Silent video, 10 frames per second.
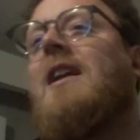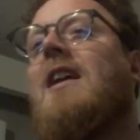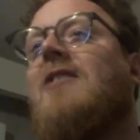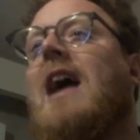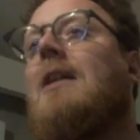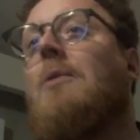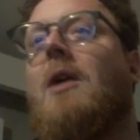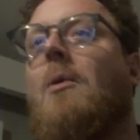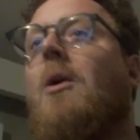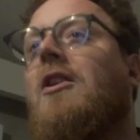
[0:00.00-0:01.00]
exactly what I
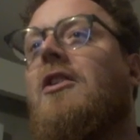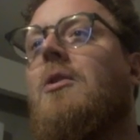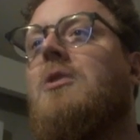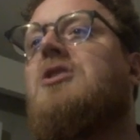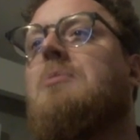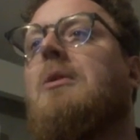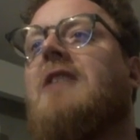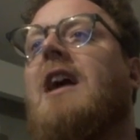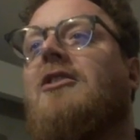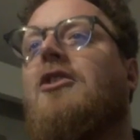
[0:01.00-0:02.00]
want to do, which is put
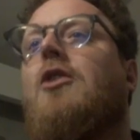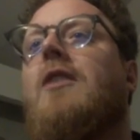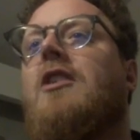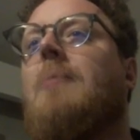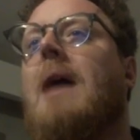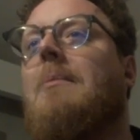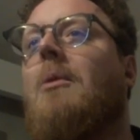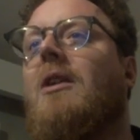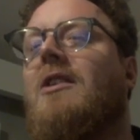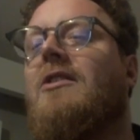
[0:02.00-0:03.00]
down 2 of these bad
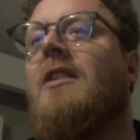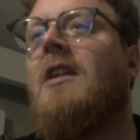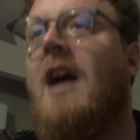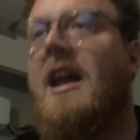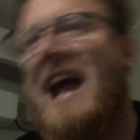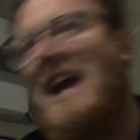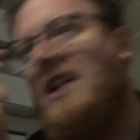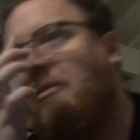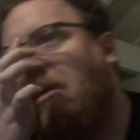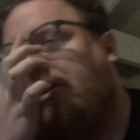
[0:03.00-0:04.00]
boys and
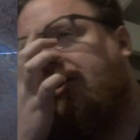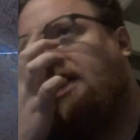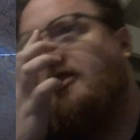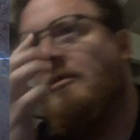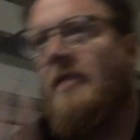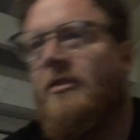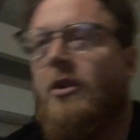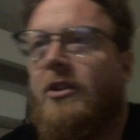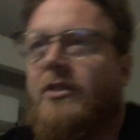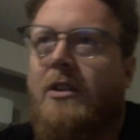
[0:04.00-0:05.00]
anchor both sides of my force.